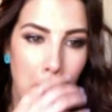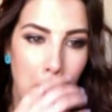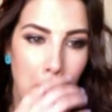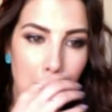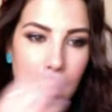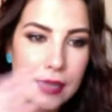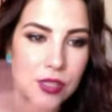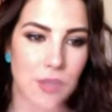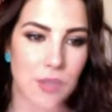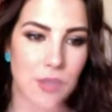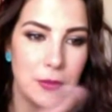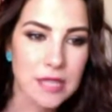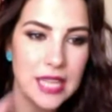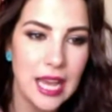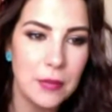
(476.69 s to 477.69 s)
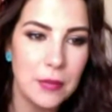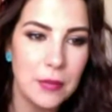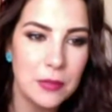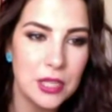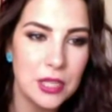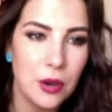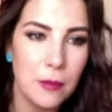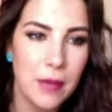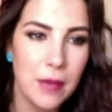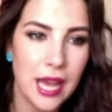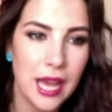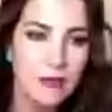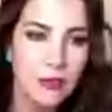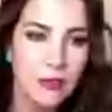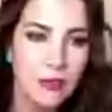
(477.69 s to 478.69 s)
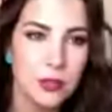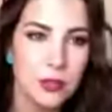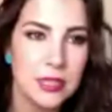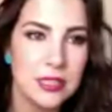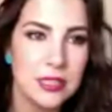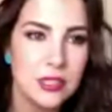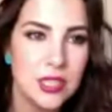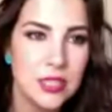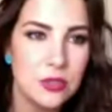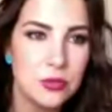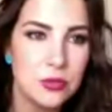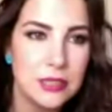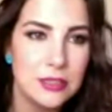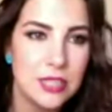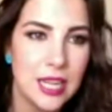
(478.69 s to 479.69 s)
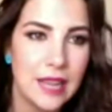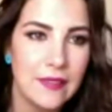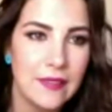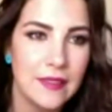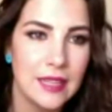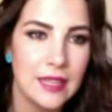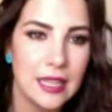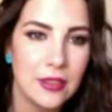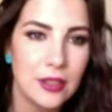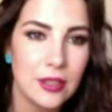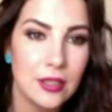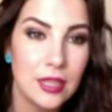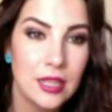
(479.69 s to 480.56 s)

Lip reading: Okay, so I'm going to be going back and forth between the tweet chat and the other.